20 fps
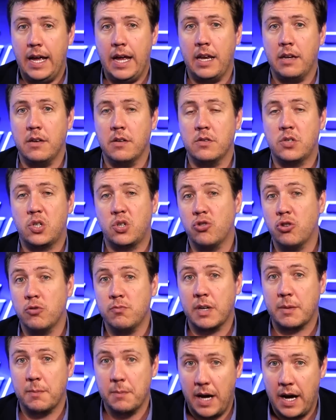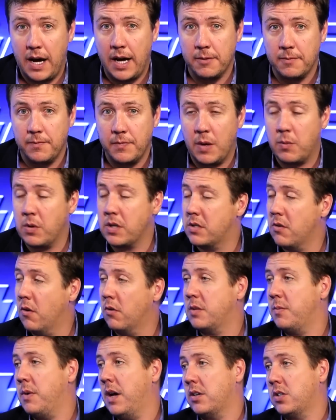And Sean McMahon. Now, we
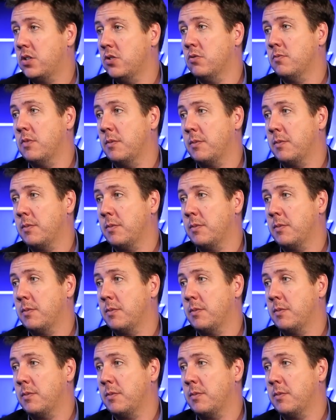talked about Sean